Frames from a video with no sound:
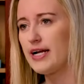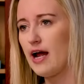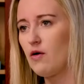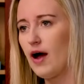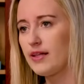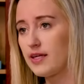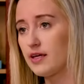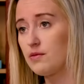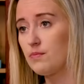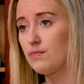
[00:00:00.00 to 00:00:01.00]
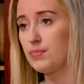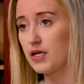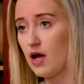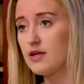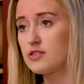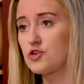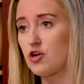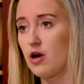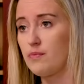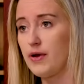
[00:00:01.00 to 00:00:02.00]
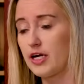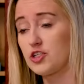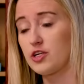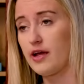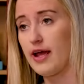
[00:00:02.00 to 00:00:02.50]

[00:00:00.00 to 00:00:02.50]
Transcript: Now, I think because Trump actually